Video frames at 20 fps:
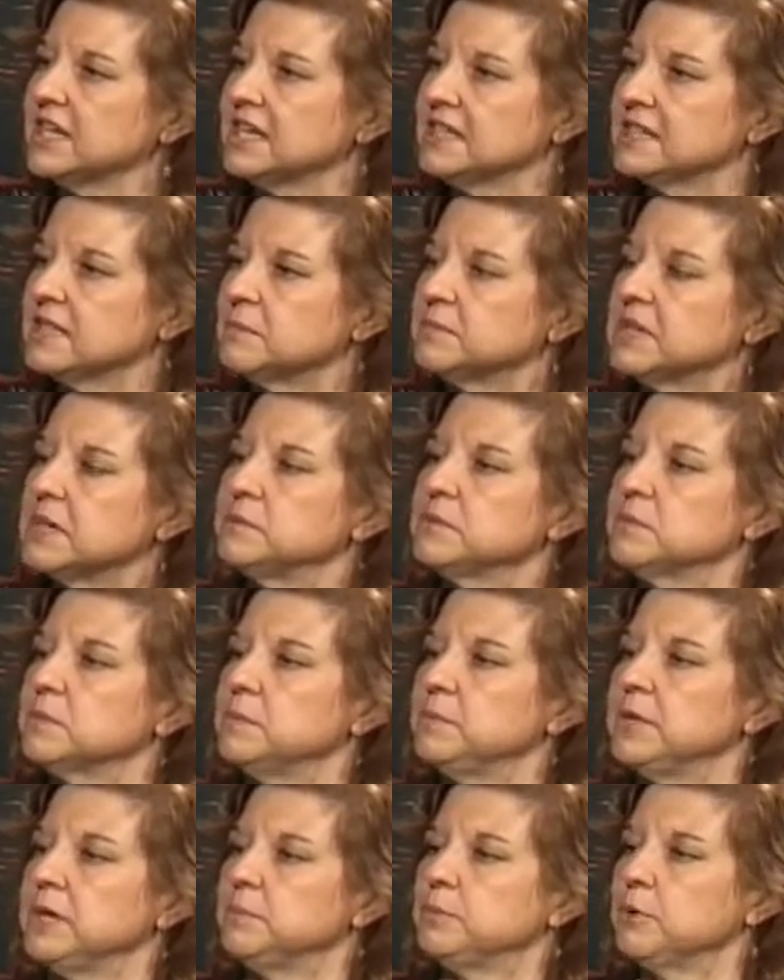Sometimes
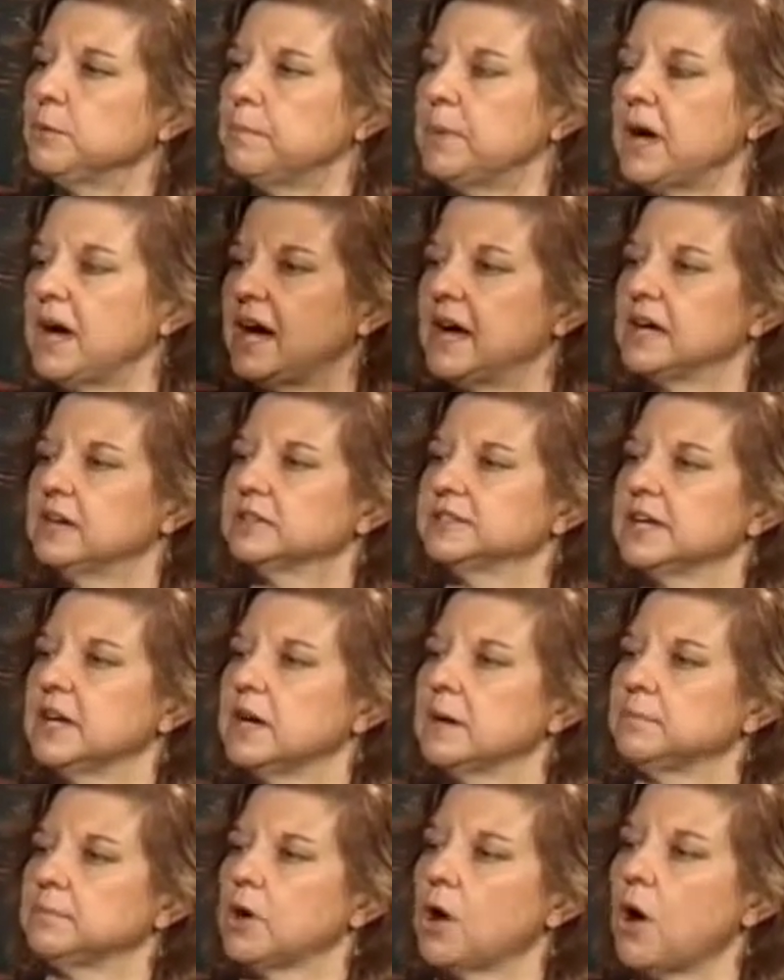when people piled
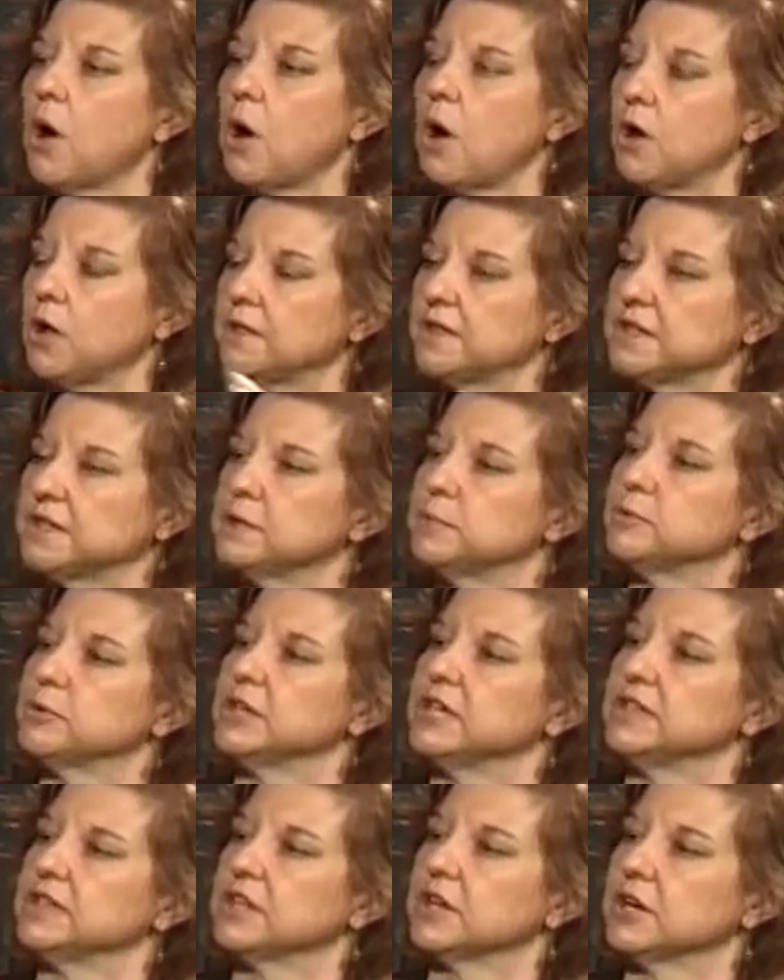up all the
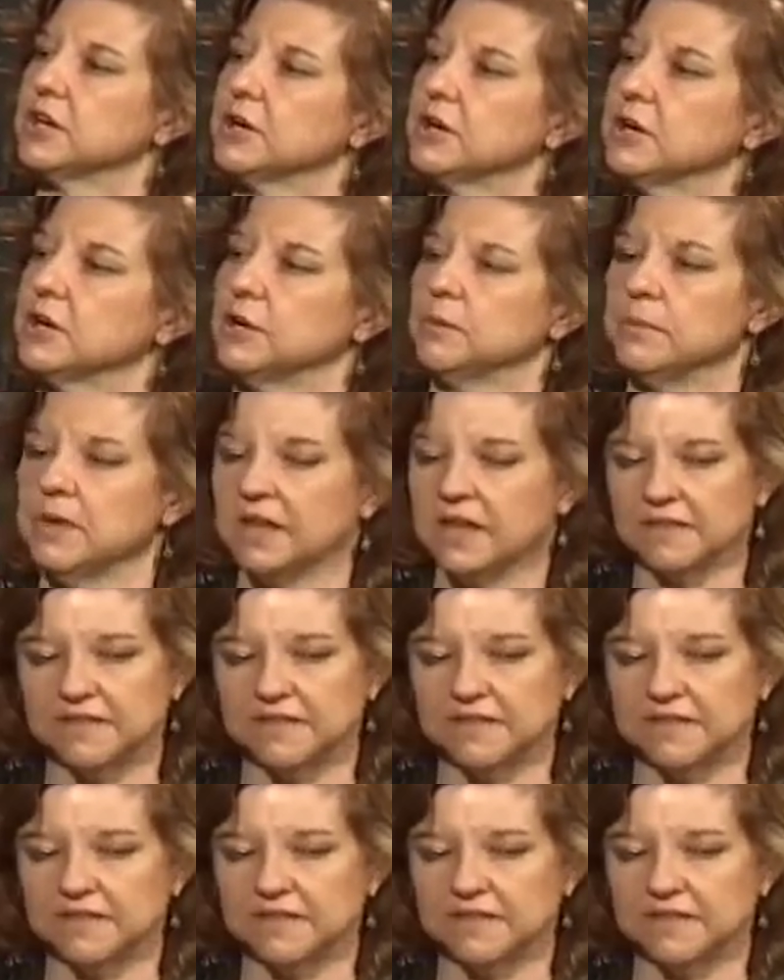debris at the curb,